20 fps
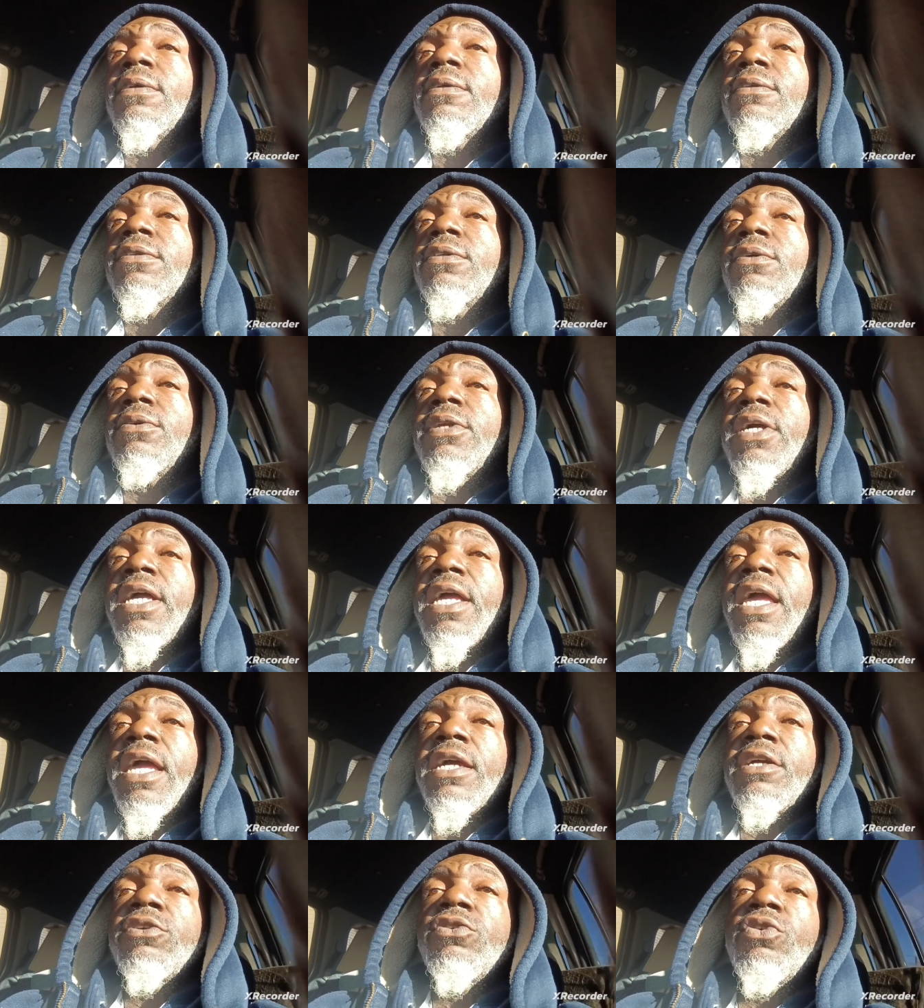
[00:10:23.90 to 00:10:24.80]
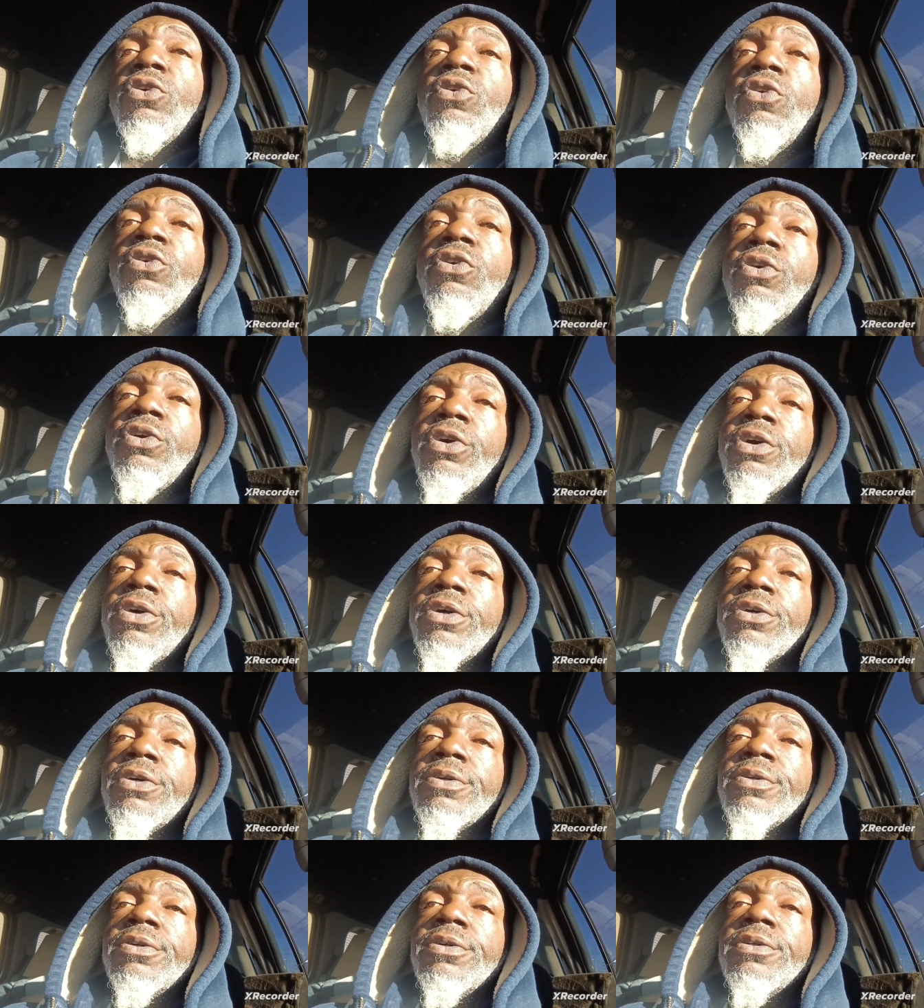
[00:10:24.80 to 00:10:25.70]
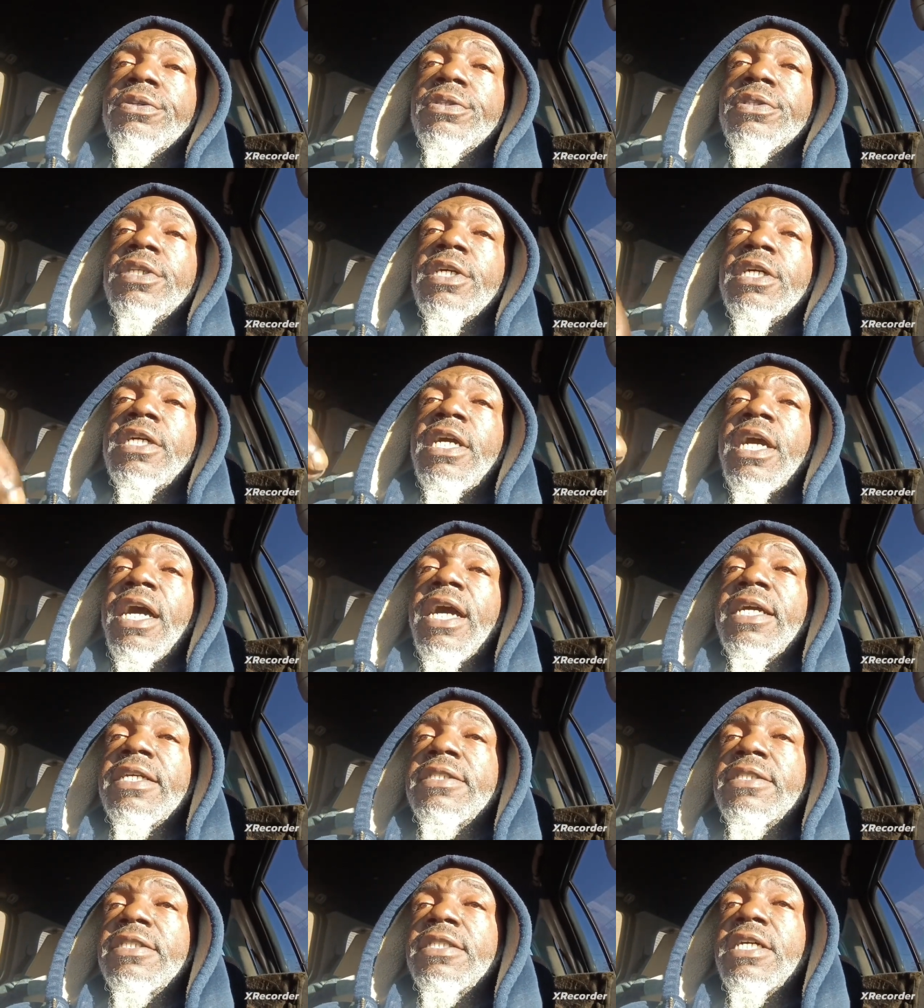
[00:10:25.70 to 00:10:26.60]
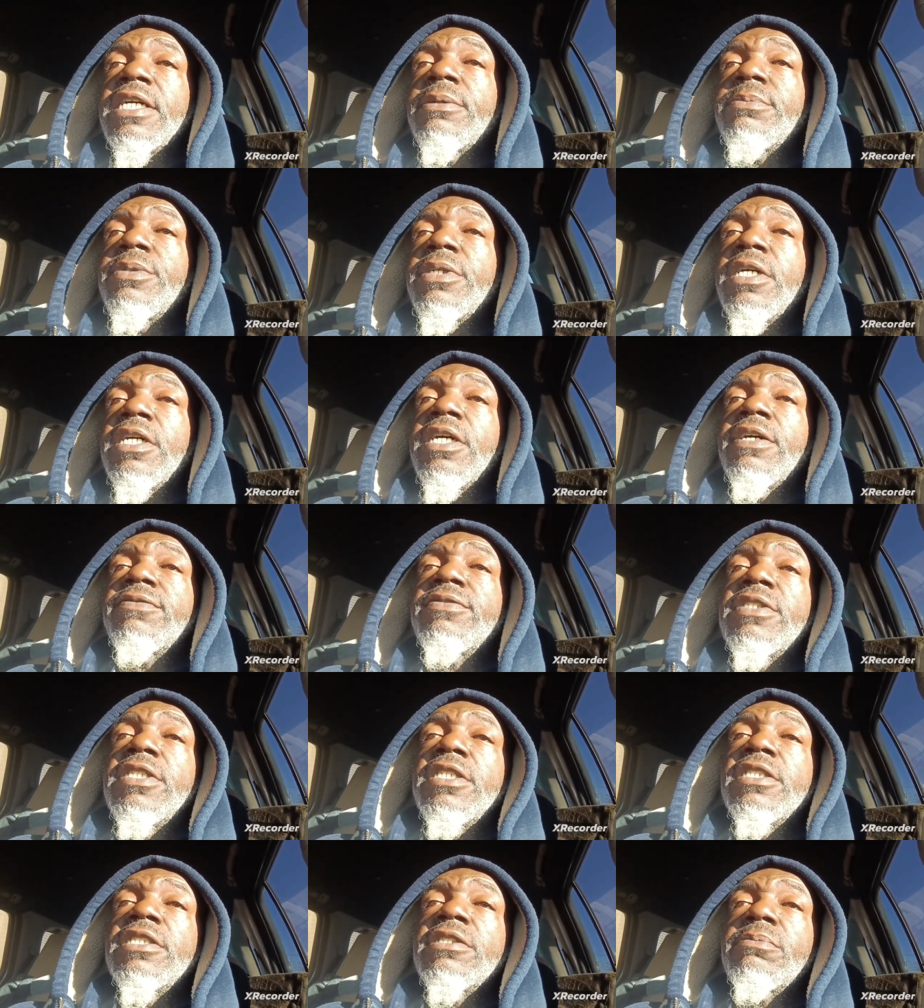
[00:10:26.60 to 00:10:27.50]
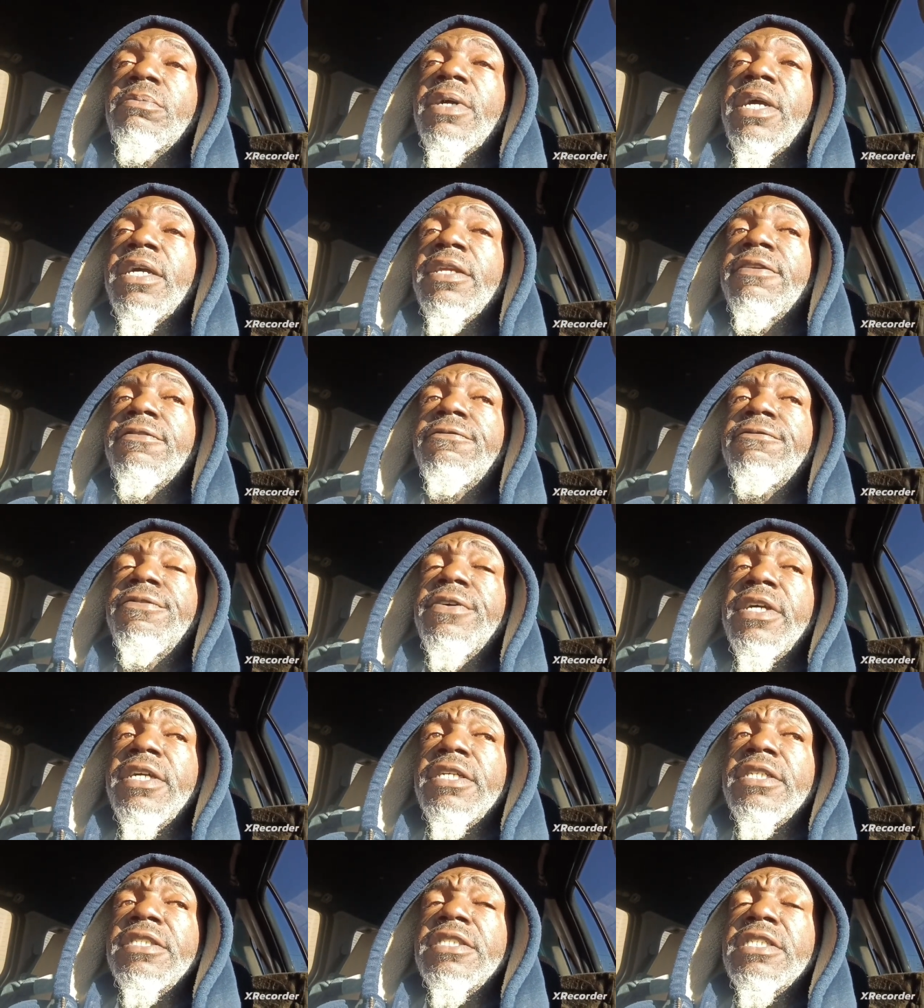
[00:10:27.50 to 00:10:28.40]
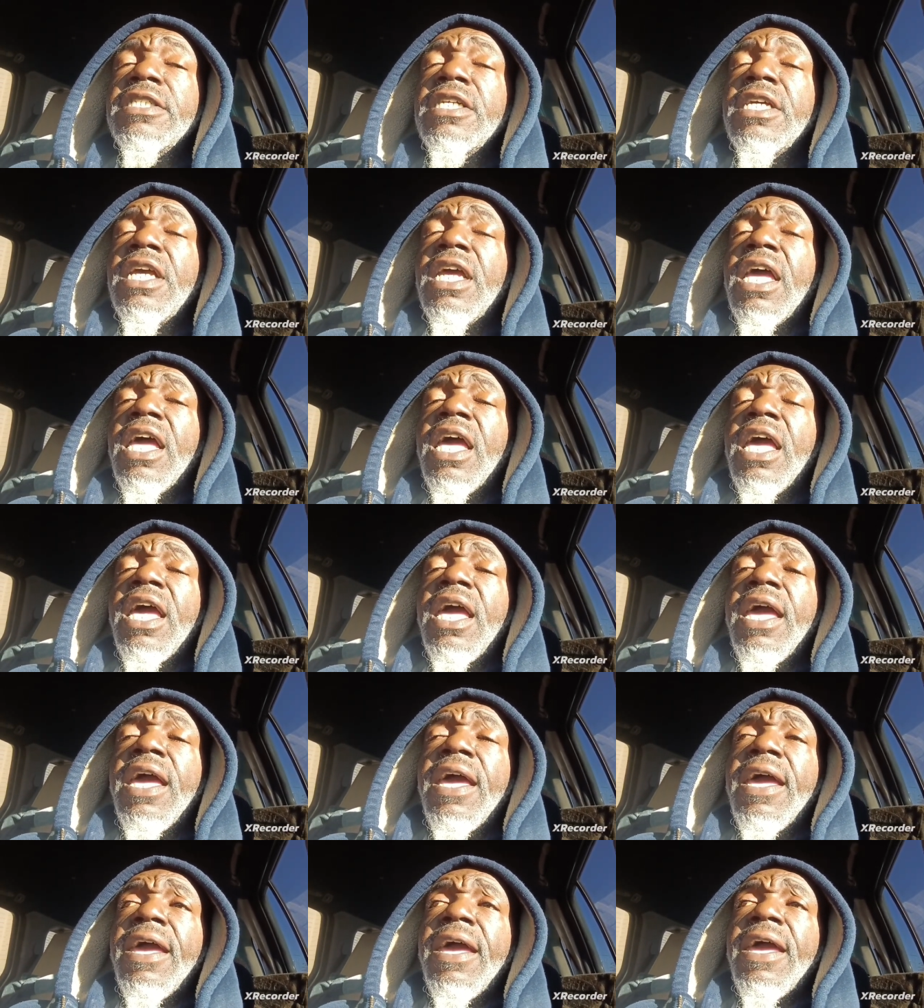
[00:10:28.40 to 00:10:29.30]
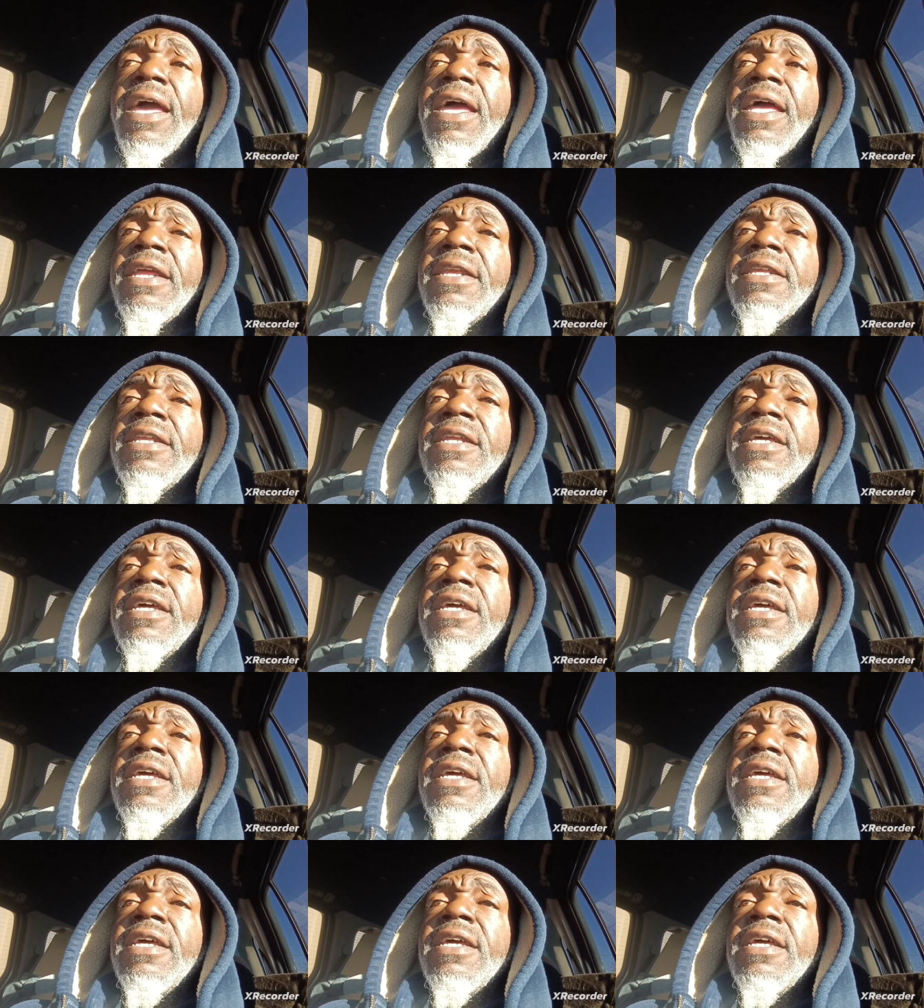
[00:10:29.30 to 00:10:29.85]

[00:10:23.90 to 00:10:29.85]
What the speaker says: So they ignore the concept of teaching man to fish and